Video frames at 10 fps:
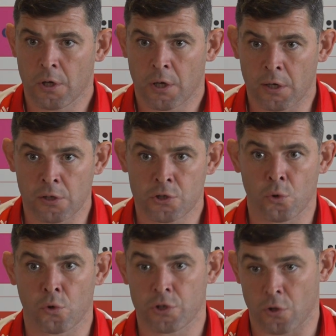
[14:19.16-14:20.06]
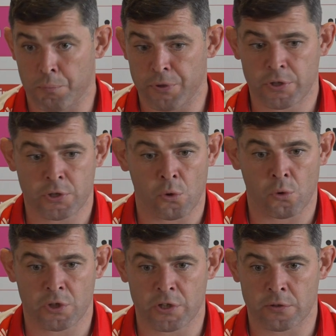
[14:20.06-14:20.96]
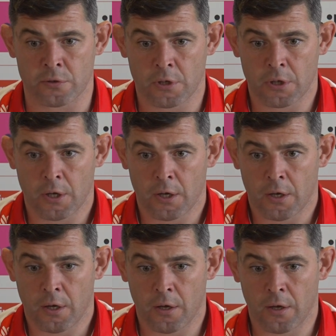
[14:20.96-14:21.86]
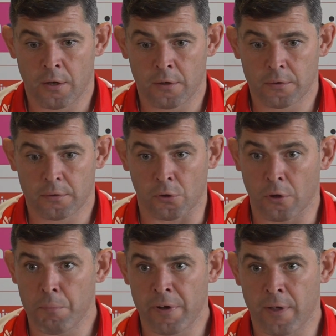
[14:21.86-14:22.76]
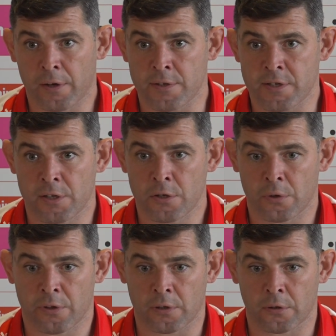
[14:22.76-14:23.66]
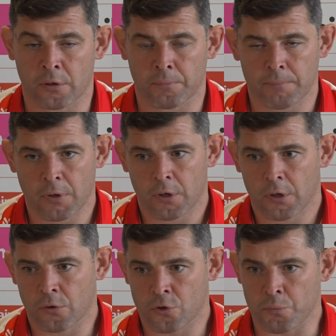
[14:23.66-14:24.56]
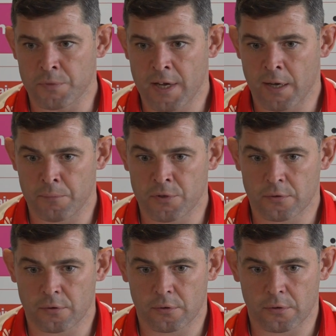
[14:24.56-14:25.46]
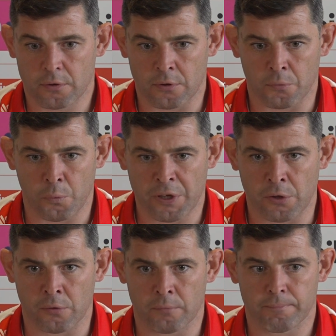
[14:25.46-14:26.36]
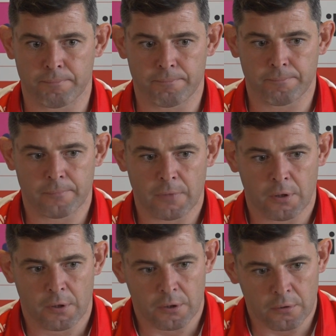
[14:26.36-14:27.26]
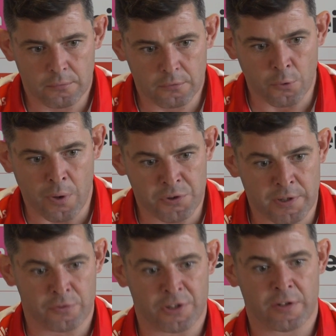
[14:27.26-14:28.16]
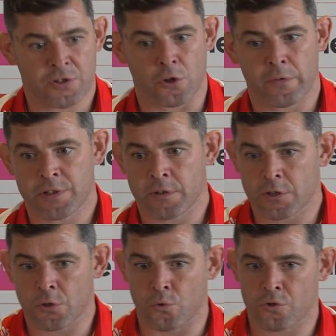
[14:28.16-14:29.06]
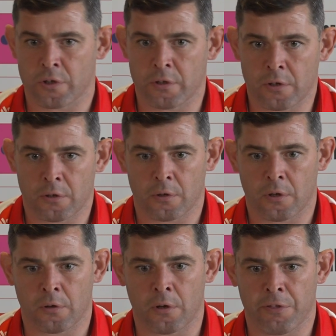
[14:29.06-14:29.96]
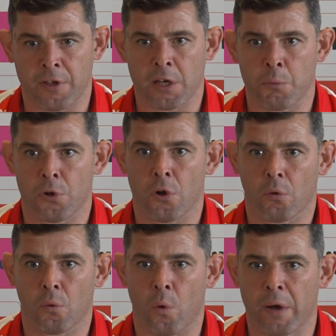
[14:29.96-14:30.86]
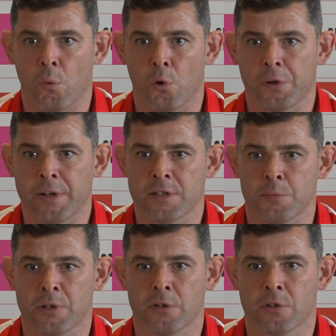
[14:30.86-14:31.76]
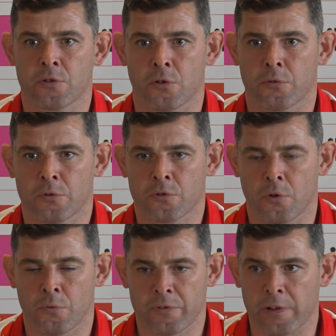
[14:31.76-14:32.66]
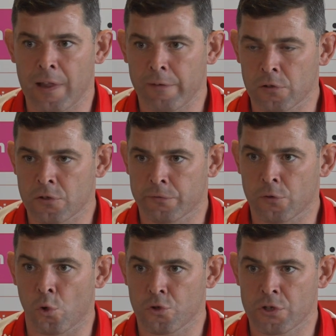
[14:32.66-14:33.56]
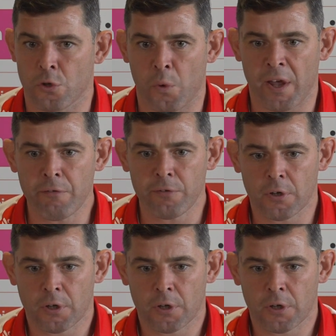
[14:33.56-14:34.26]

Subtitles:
English coaches or British coaches, and you know, long may that continue. I think, you know, sometimes, you know, we can do ourselves a disservice in this country at thinking we're not quite where we need to be in terms of the levels of coaches that we have.